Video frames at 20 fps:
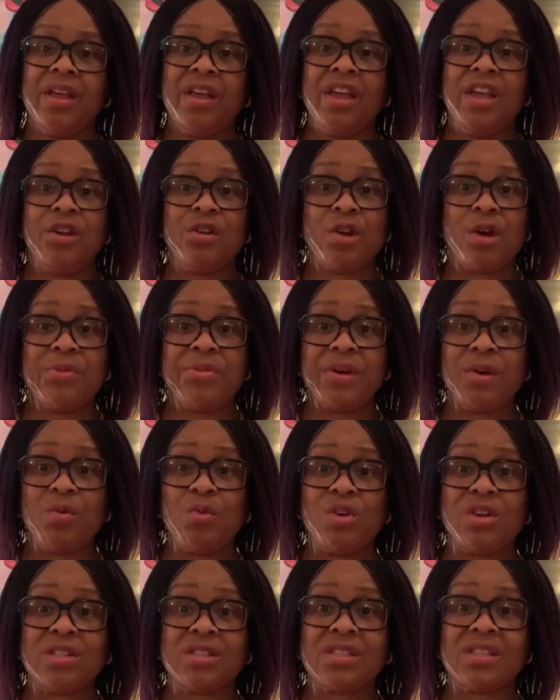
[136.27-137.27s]
In other
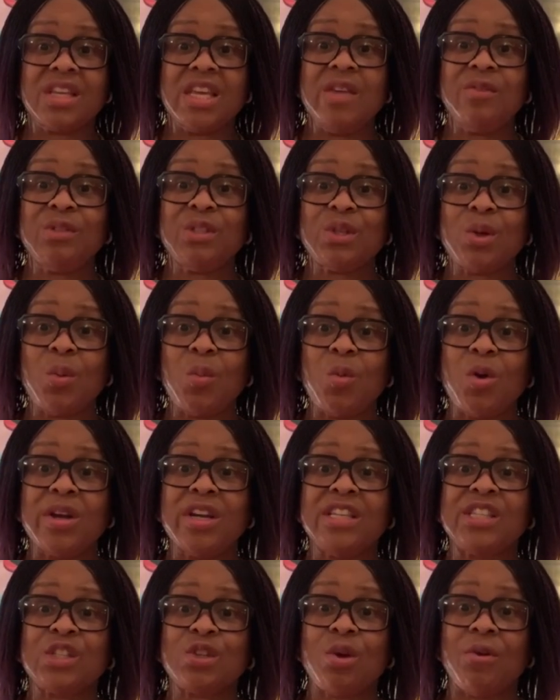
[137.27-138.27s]
words, if
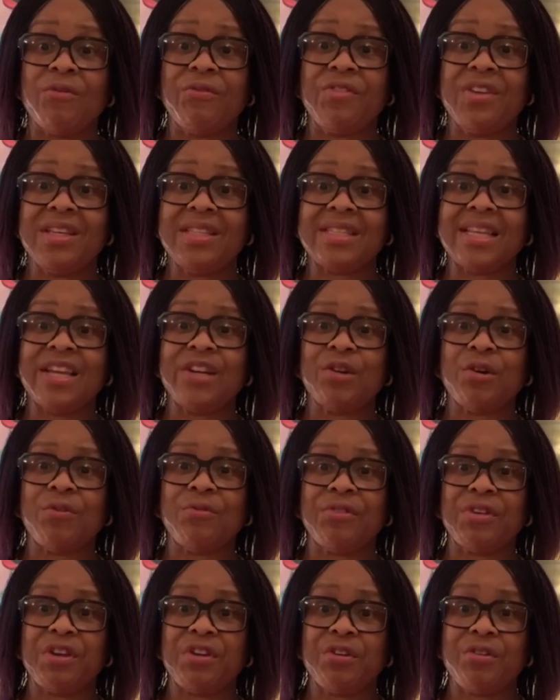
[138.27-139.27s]
someone is convicted
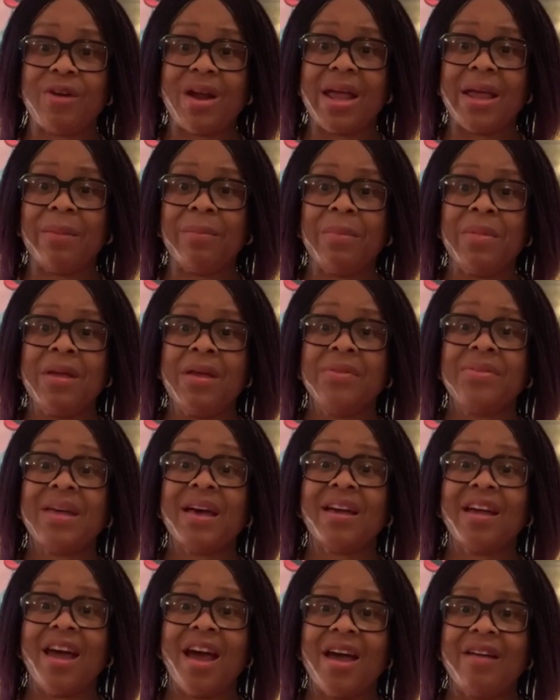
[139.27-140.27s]
of a crime
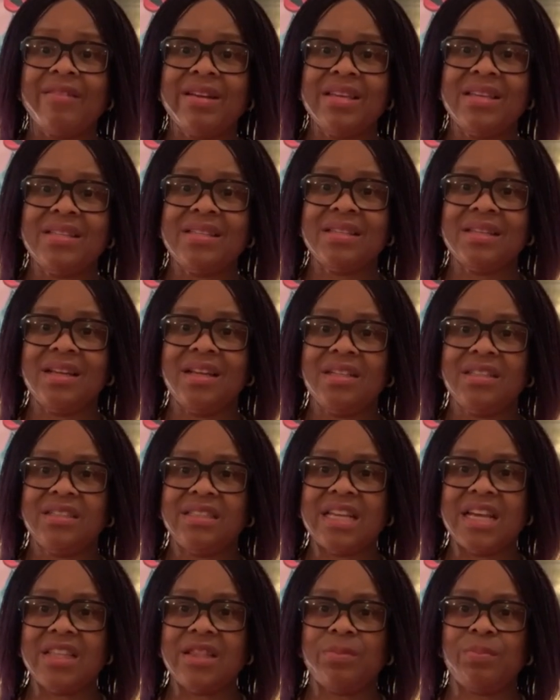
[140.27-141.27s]
that carries
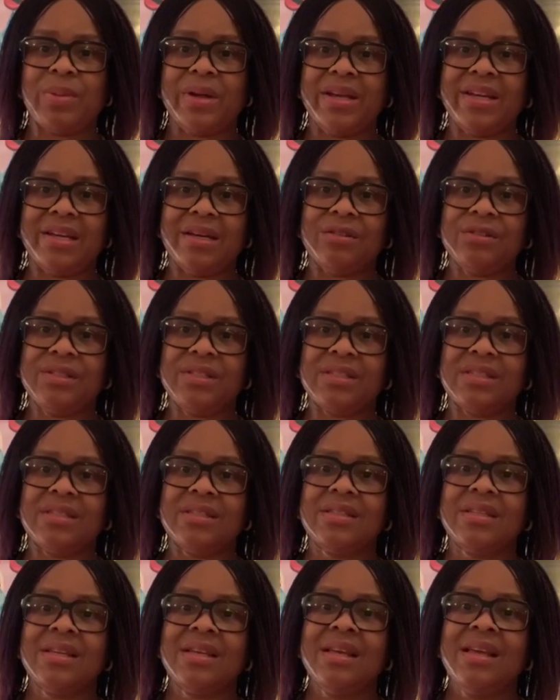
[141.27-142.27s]
death penalty,
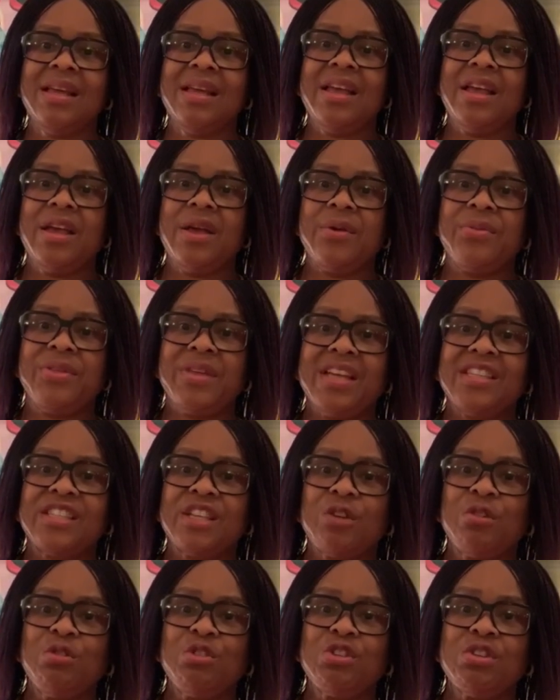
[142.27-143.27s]
the
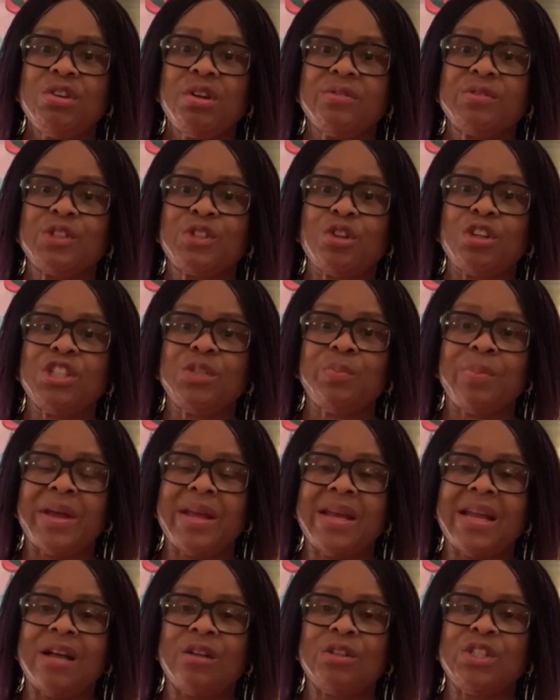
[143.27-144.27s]
execution of such
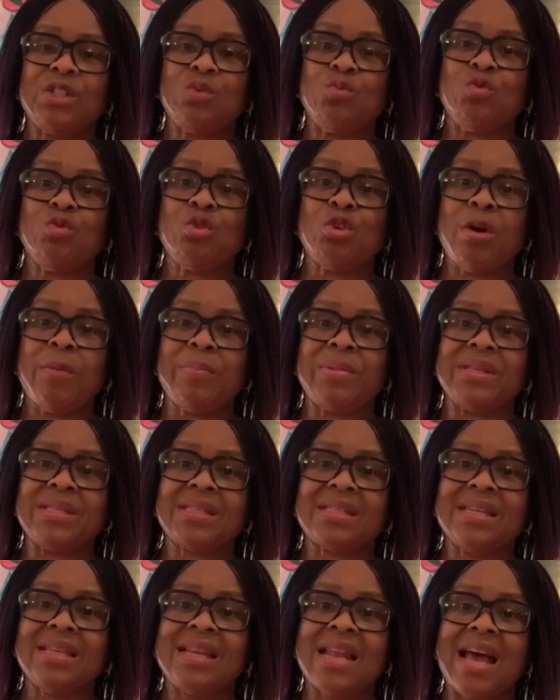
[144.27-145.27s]
penalty will not be
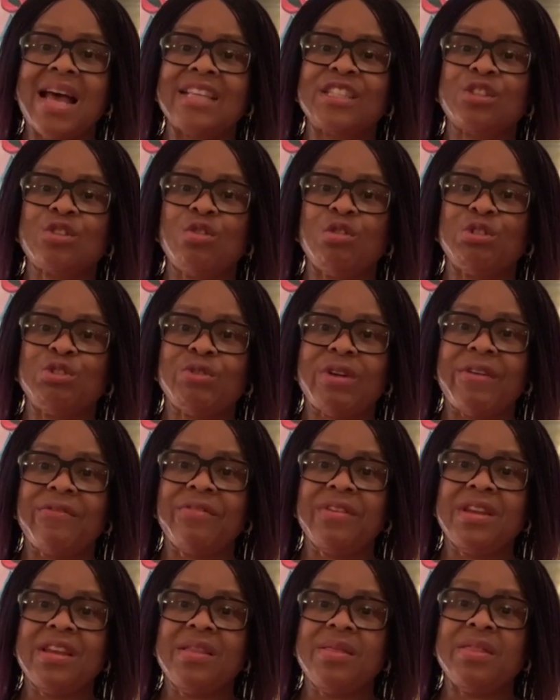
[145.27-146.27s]
seen as
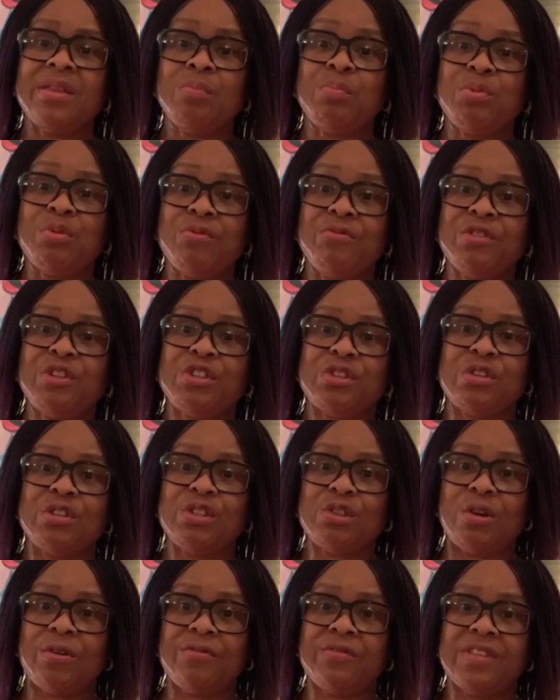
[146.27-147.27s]
contravening the
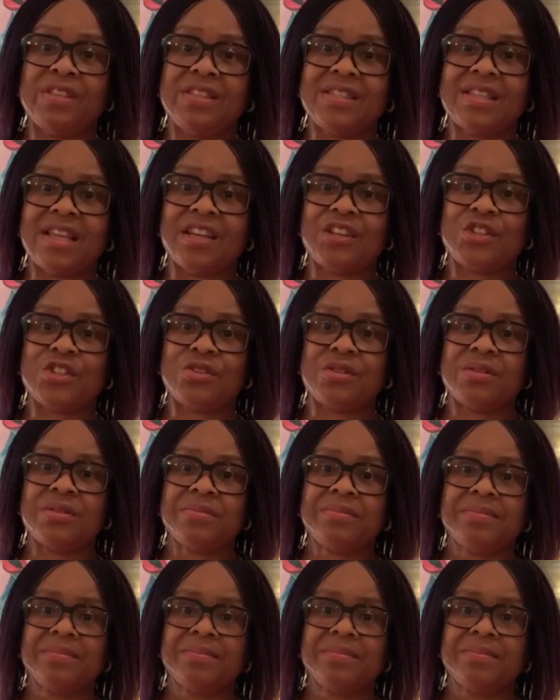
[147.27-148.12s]
provisions of this section.